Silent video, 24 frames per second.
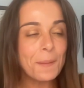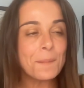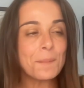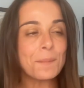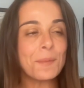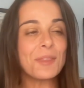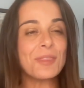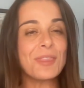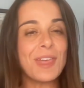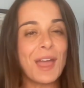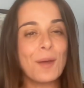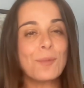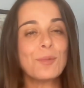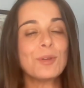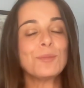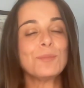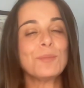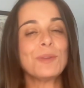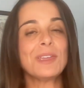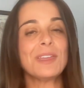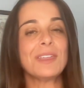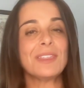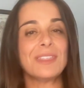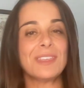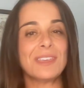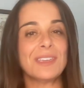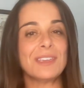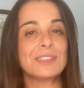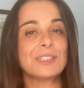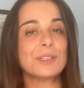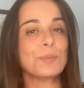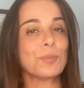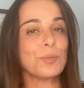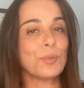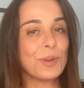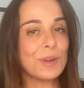but that would be the
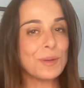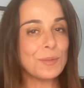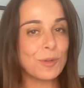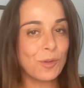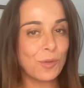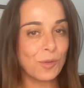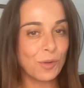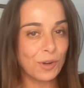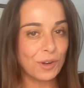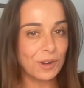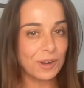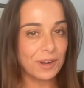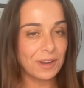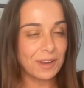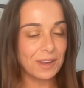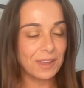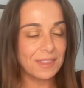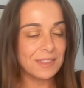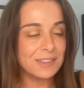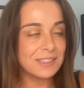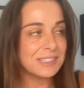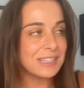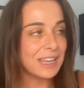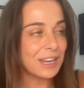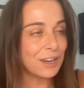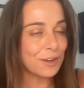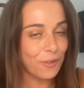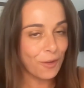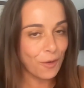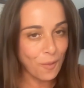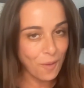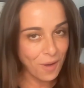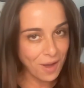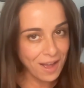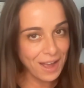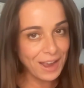Supreme Court in the state of
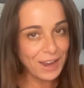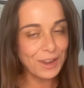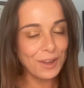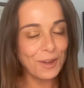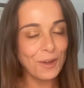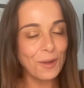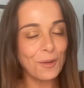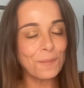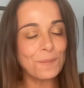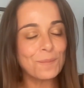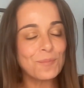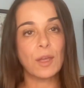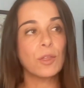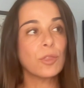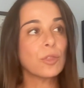Ohio.